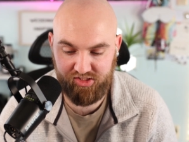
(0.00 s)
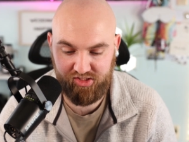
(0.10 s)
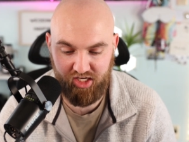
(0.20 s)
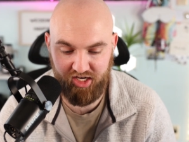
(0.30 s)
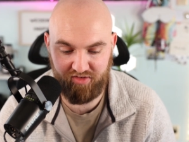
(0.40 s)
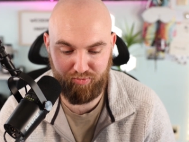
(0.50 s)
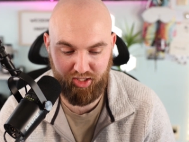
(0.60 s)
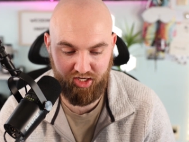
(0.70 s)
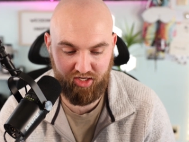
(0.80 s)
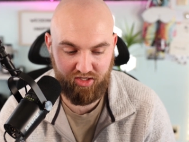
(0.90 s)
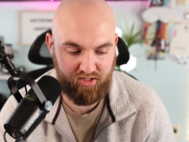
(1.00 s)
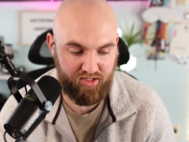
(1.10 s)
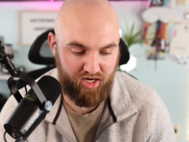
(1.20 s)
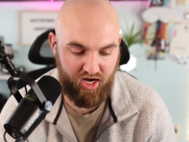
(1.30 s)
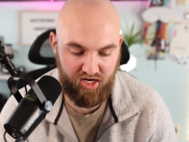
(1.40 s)
I have my
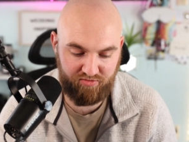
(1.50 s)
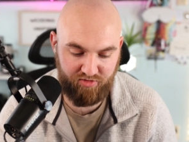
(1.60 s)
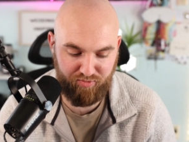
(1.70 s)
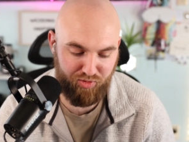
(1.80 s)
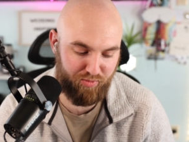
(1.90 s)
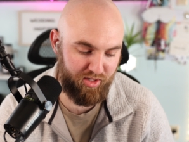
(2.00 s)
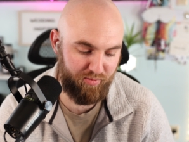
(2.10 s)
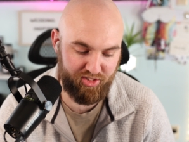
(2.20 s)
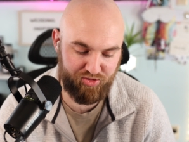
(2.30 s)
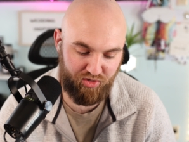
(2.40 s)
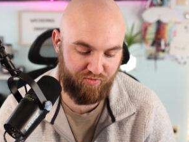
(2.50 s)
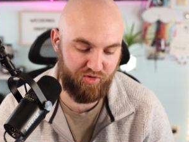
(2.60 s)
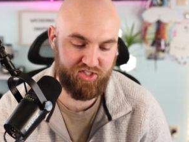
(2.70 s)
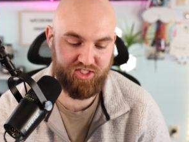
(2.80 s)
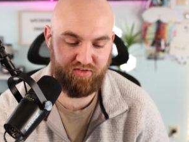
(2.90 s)
85 millimeter, my 24 to
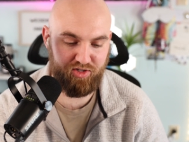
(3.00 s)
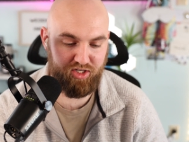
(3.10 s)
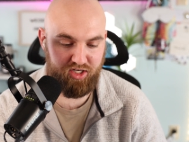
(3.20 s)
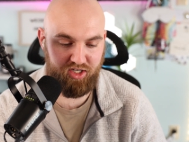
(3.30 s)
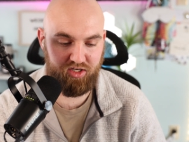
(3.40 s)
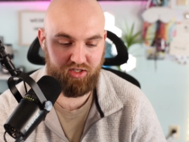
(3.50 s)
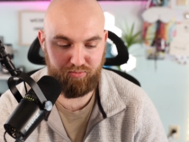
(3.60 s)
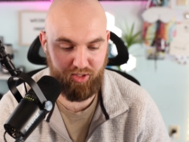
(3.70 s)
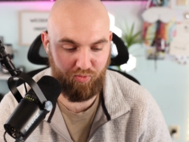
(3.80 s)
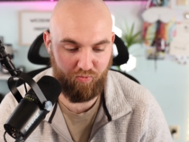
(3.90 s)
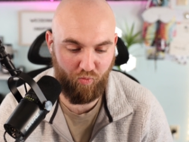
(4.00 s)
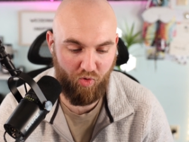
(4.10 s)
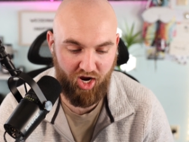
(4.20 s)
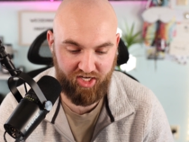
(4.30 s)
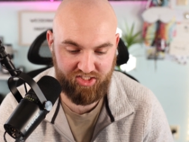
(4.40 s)
70, my
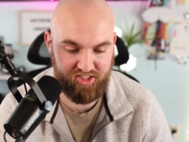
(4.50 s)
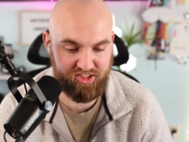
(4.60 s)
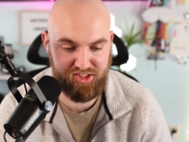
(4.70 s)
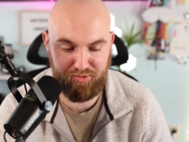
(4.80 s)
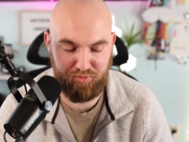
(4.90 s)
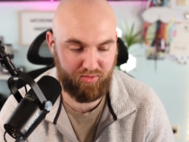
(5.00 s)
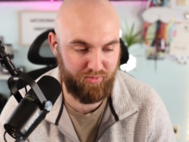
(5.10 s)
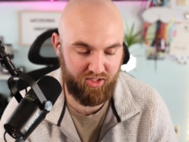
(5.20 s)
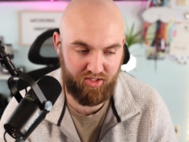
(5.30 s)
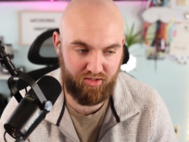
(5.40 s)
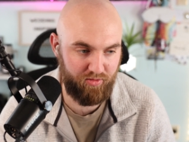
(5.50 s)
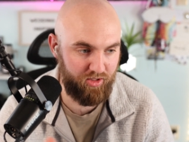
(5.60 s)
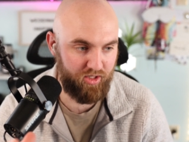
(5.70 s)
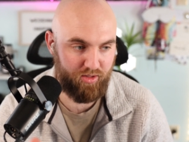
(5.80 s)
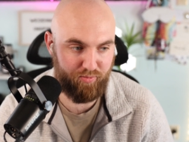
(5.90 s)
wide 16 millimeter,
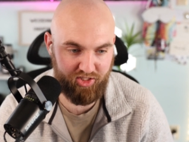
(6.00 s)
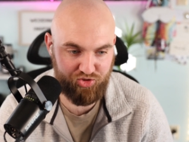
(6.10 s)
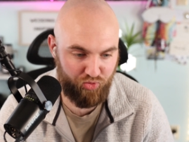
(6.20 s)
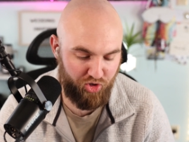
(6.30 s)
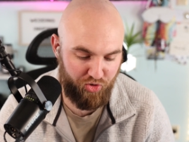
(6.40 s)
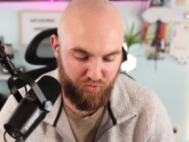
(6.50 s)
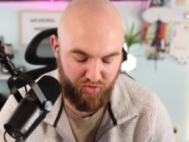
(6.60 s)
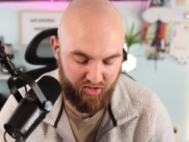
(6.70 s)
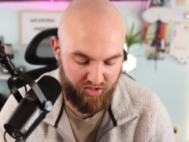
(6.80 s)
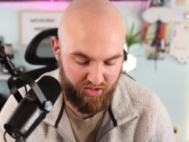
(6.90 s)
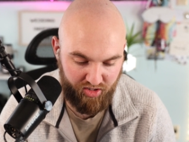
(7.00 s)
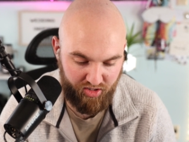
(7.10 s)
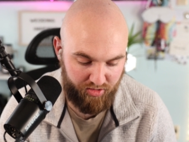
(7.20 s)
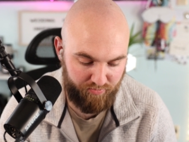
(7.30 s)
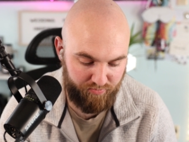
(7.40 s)
my drone,
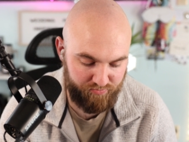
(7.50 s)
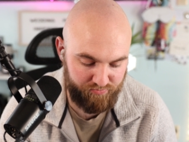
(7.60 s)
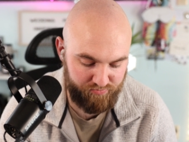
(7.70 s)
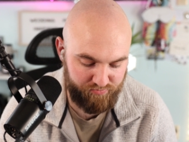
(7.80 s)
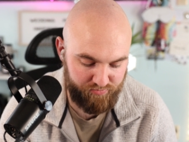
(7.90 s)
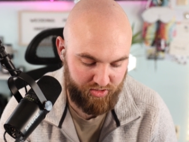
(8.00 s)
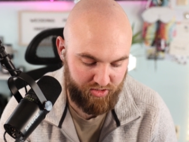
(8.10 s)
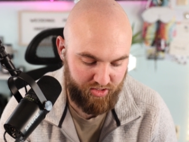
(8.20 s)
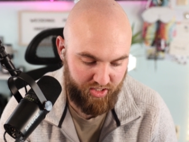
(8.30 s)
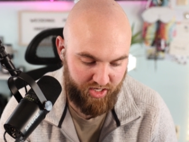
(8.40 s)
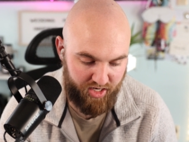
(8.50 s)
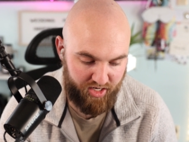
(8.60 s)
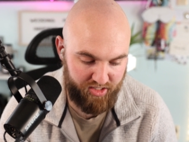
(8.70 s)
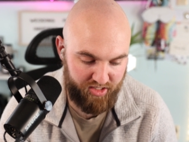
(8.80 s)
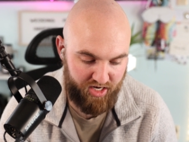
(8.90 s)
um,
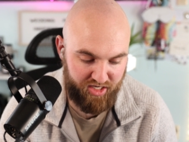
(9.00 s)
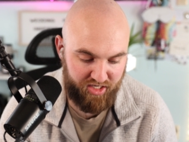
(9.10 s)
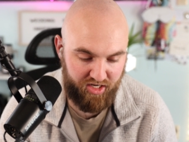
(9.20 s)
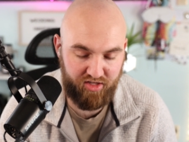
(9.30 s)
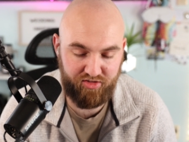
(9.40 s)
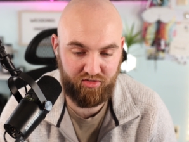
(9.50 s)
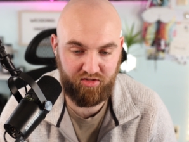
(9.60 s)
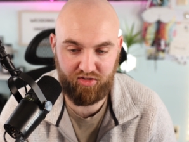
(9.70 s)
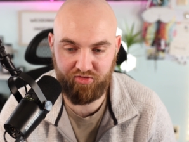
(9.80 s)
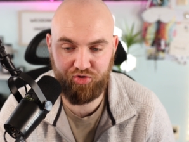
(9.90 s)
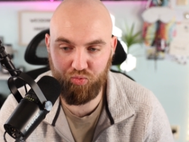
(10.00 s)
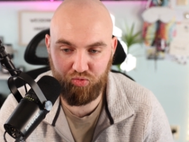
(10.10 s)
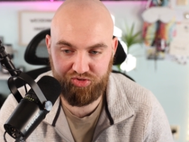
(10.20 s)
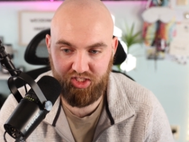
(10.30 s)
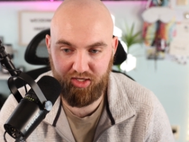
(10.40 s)
and any other little
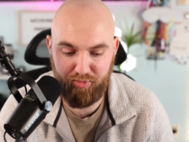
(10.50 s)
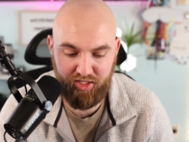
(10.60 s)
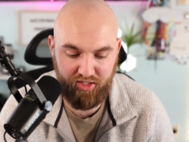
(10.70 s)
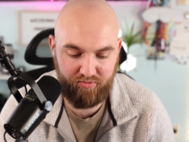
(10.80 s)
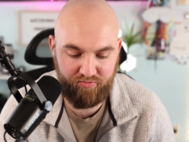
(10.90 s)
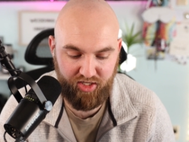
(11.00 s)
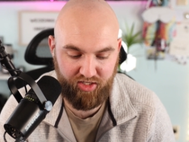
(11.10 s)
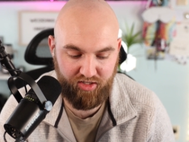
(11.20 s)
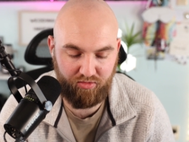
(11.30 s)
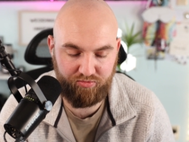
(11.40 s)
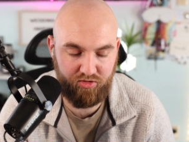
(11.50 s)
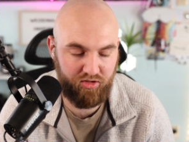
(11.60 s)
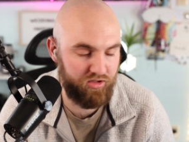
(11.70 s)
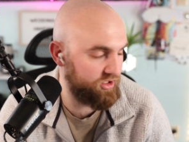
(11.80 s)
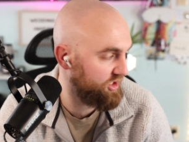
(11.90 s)
tools that I might find helpful.
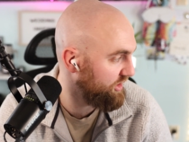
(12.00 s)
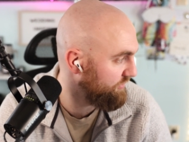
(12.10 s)
Um,